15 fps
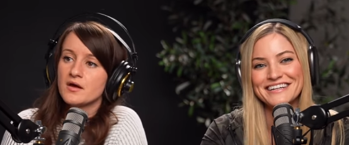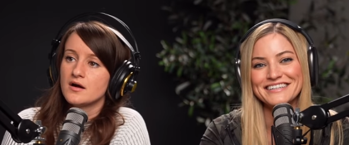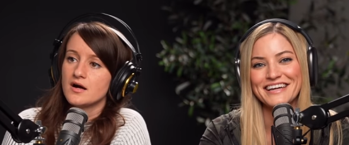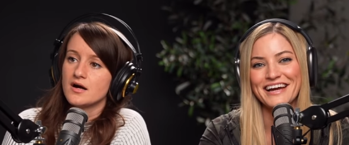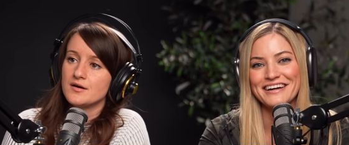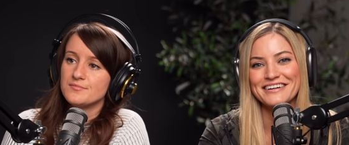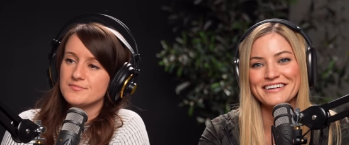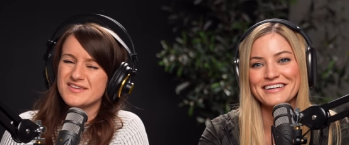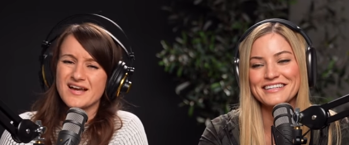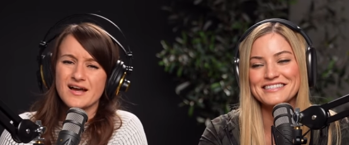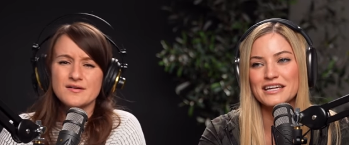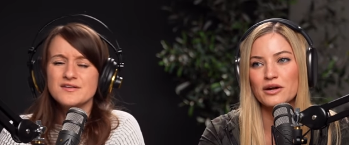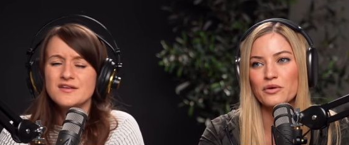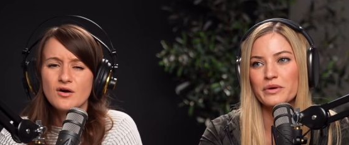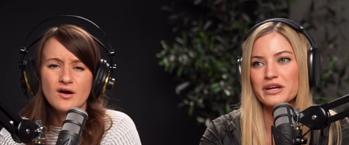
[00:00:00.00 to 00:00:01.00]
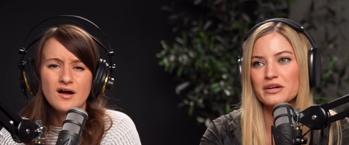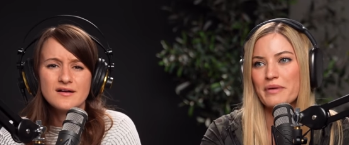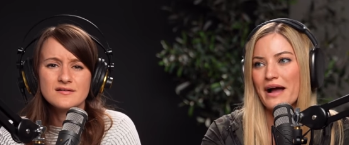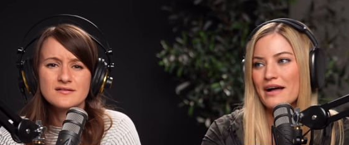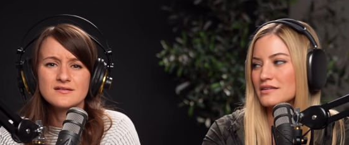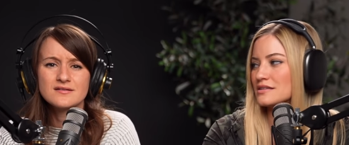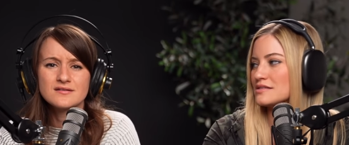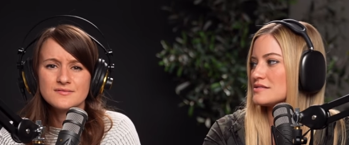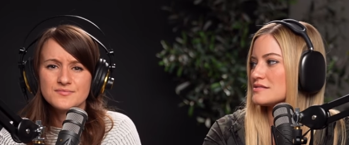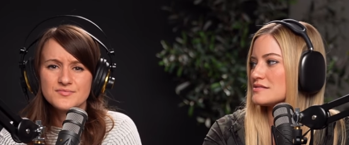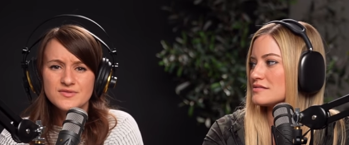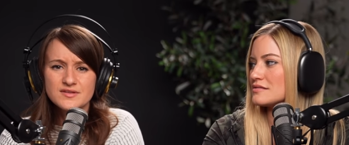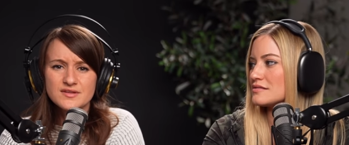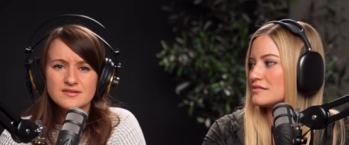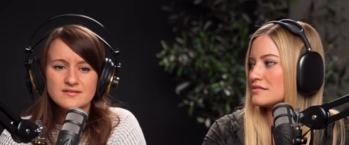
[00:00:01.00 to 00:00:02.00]
Speaker 1: Yeah, um, yeah, it's like no, a weird I, balance
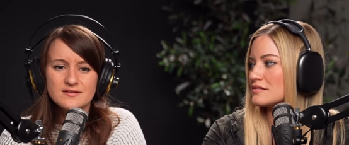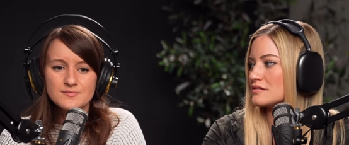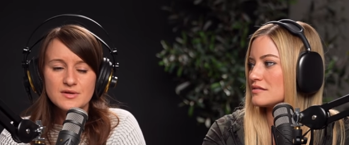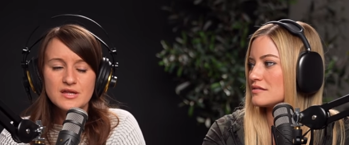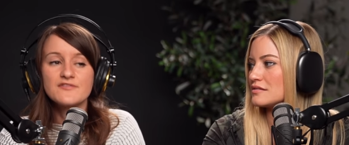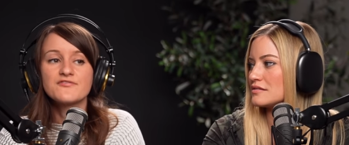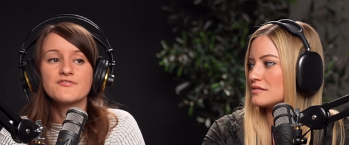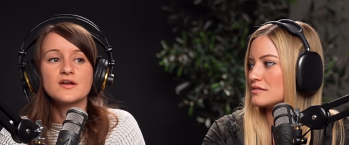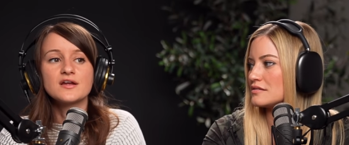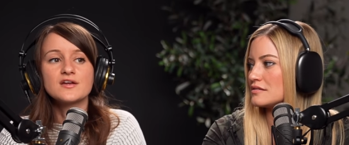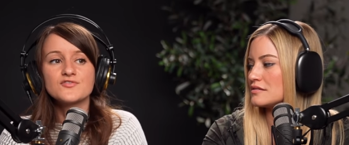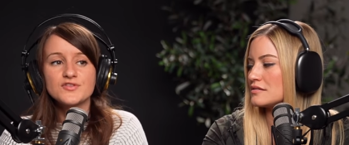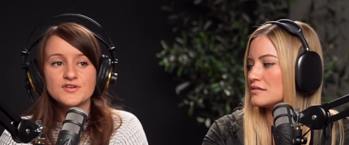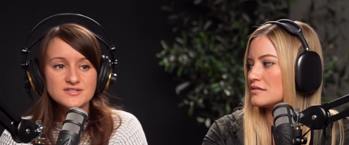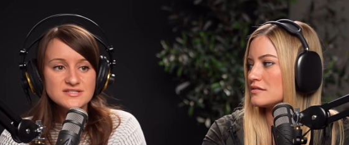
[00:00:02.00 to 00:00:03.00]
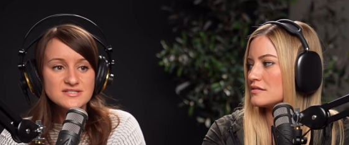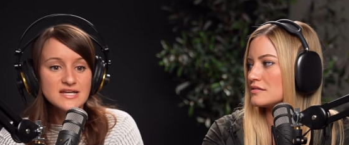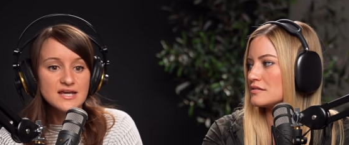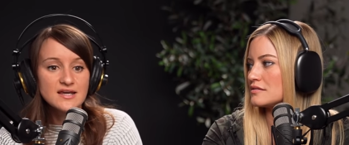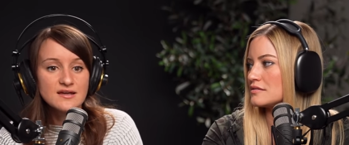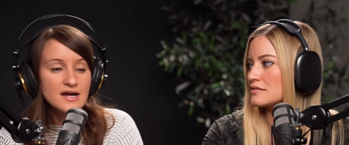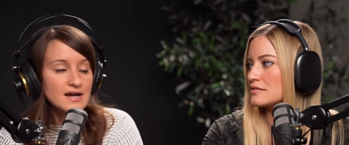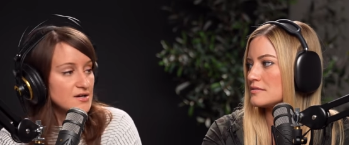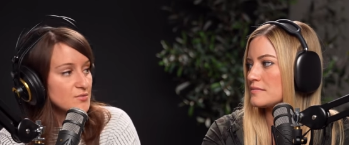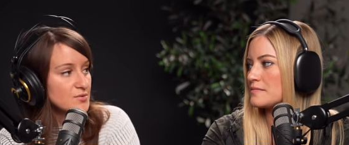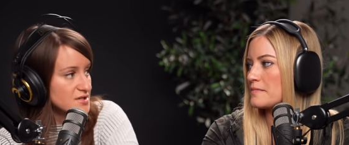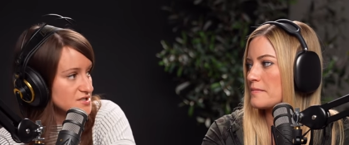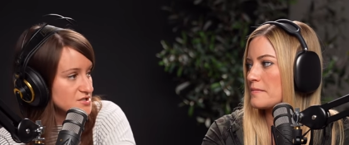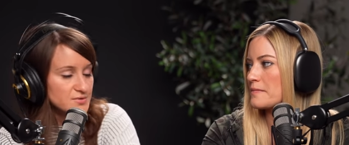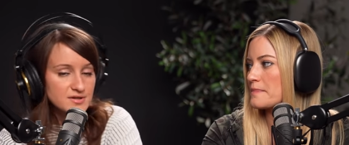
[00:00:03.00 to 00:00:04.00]
if if there's a day I don't
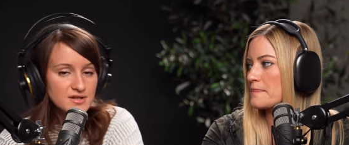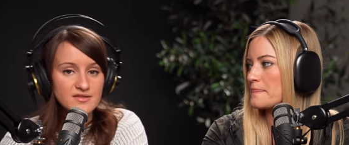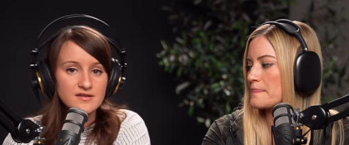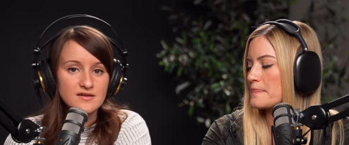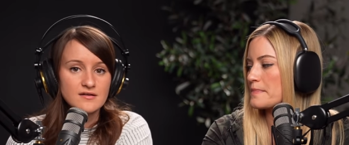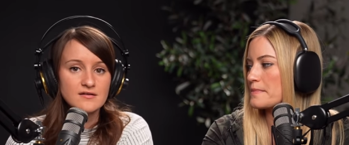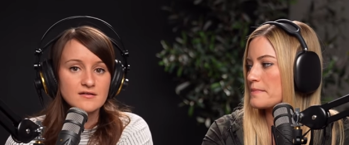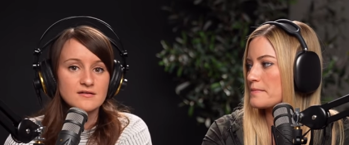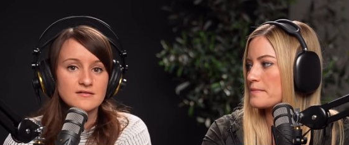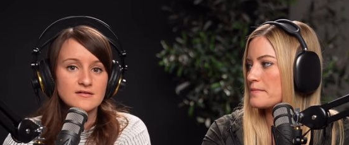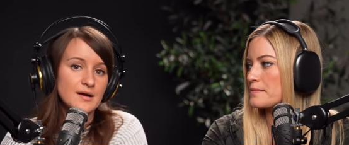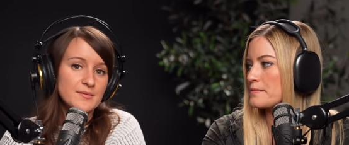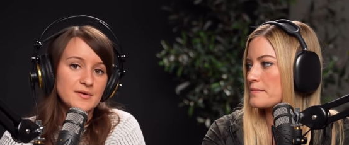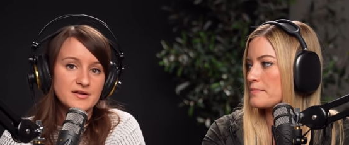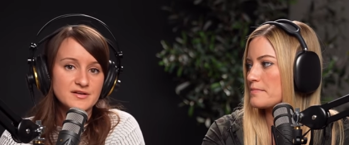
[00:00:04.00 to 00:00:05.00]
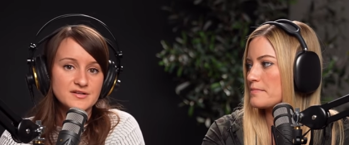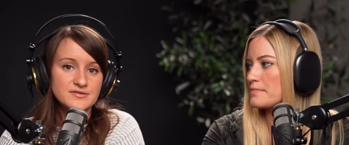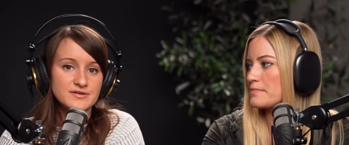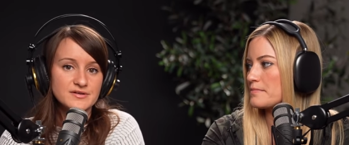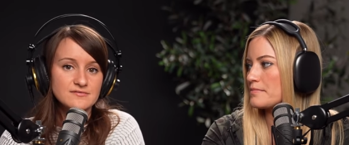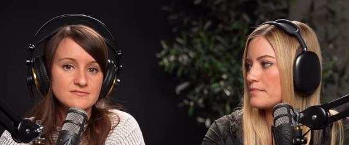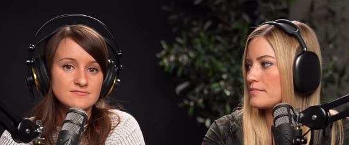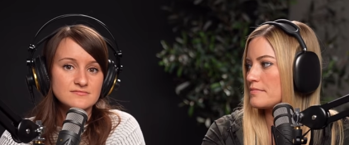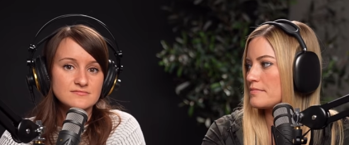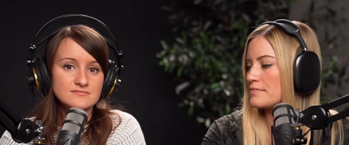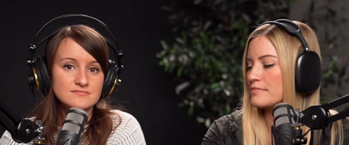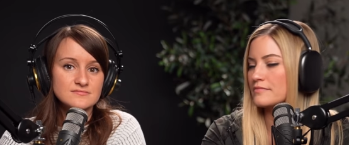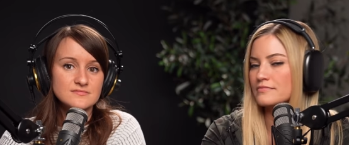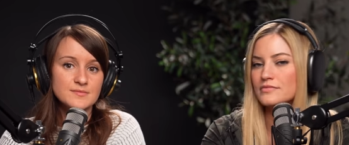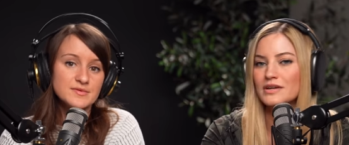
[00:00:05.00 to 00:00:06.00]
want to do anything, I'm not going to do it.
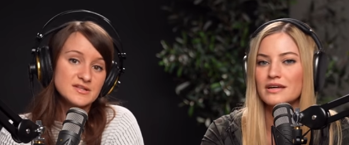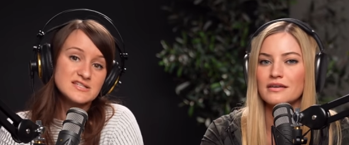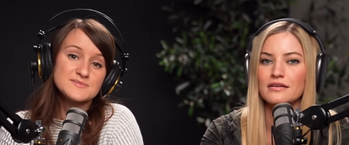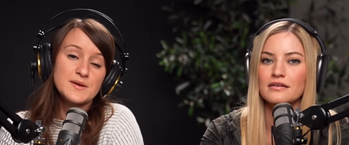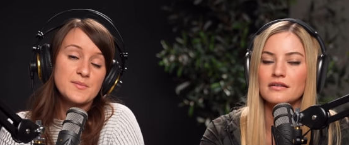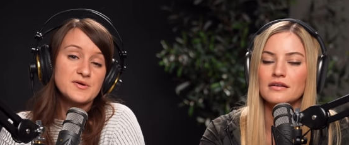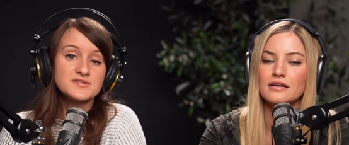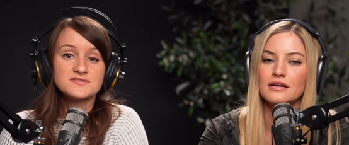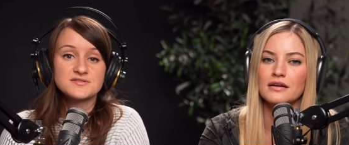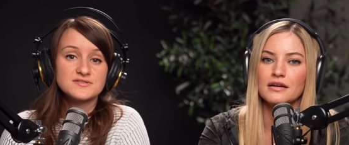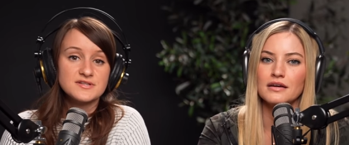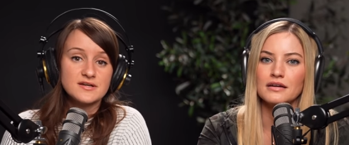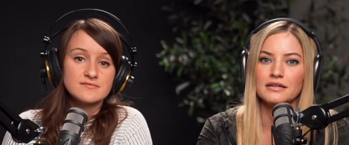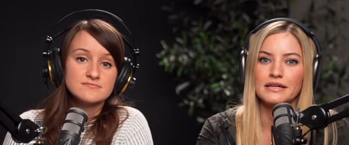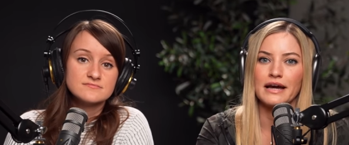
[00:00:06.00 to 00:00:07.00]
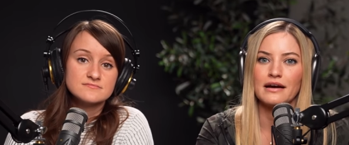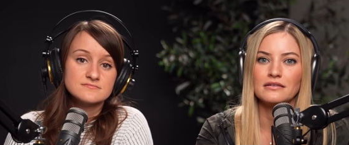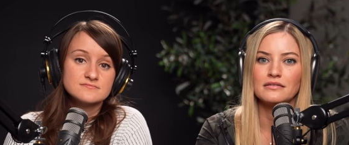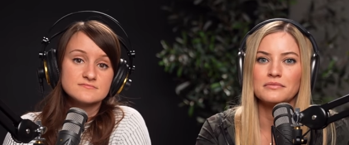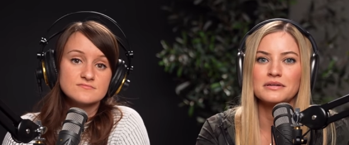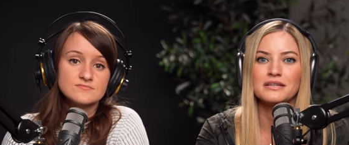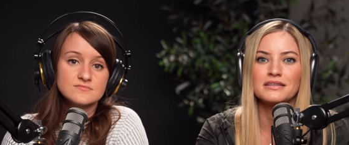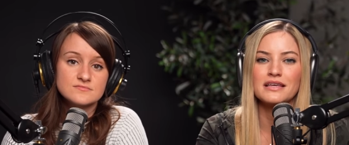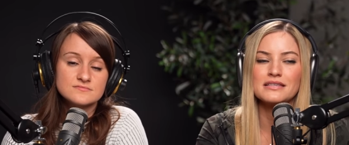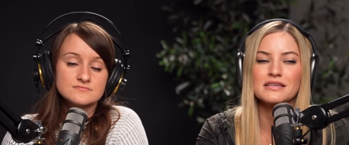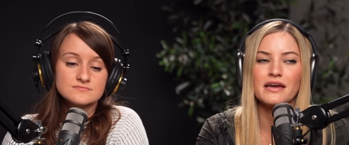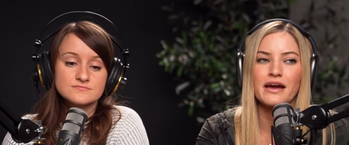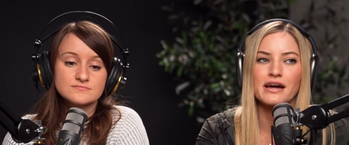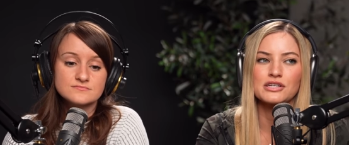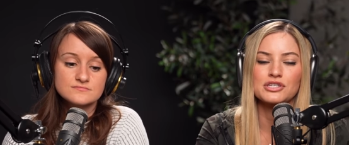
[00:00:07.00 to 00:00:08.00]
Speaker 2: I'm like, this is my personal day. Yeah. I mean, unless I
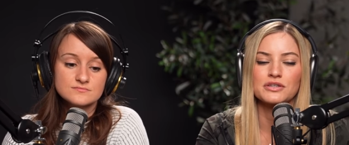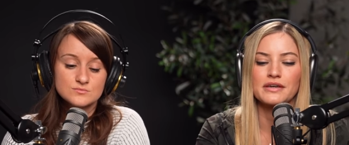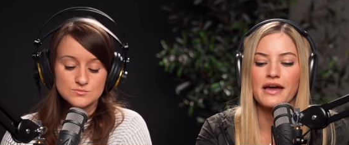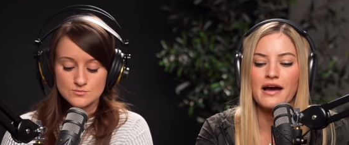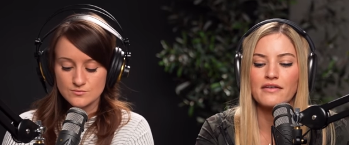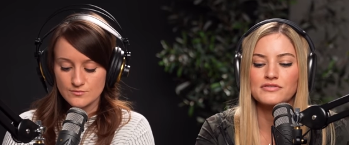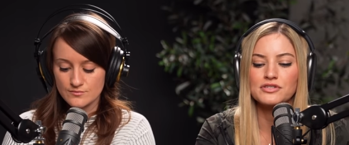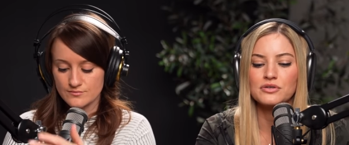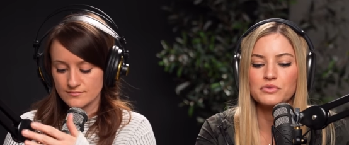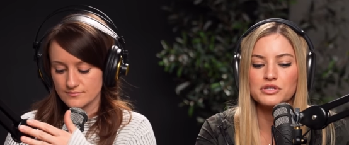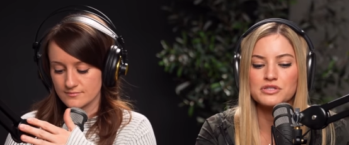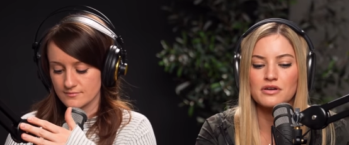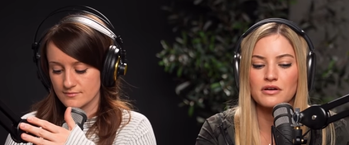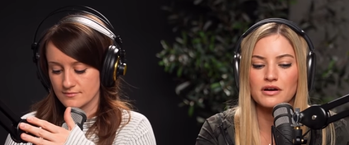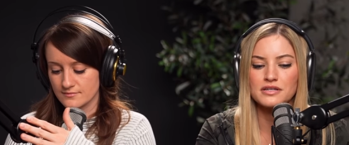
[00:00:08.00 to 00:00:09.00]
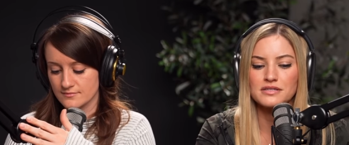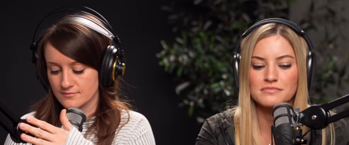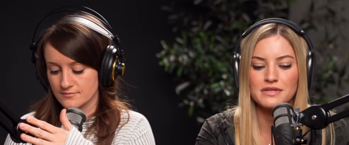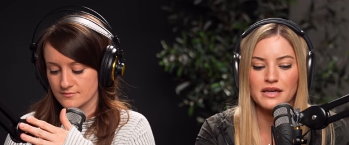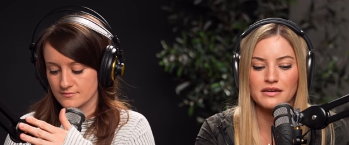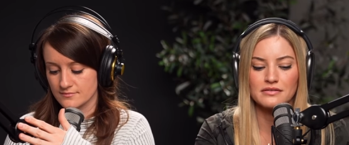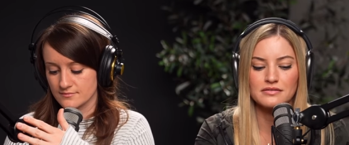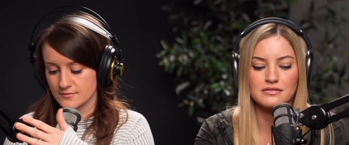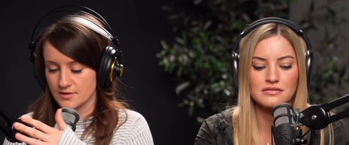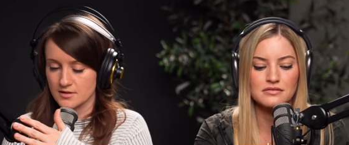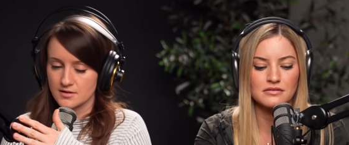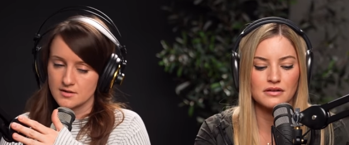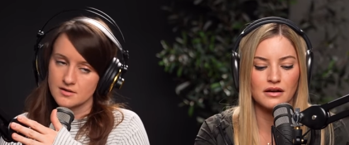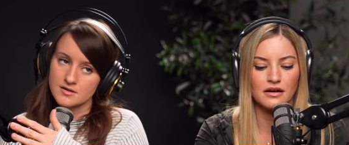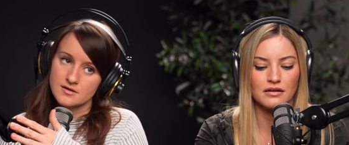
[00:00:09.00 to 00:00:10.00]
actually have to, which there are some days
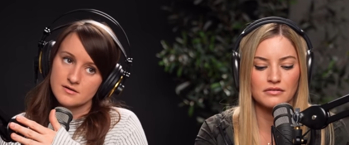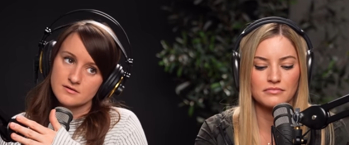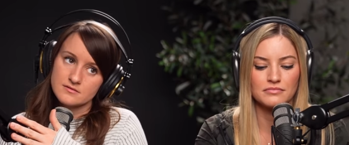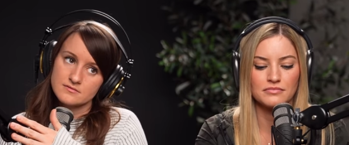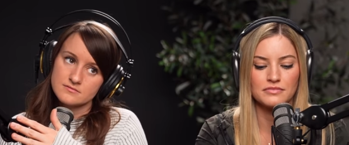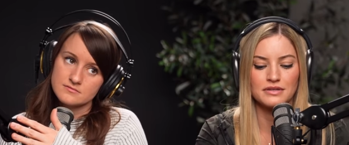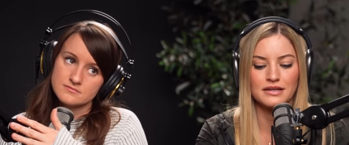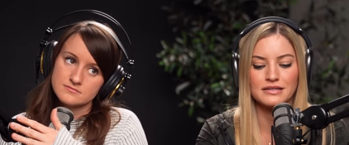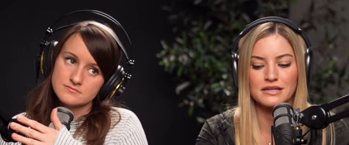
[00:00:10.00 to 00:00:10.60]
um, that I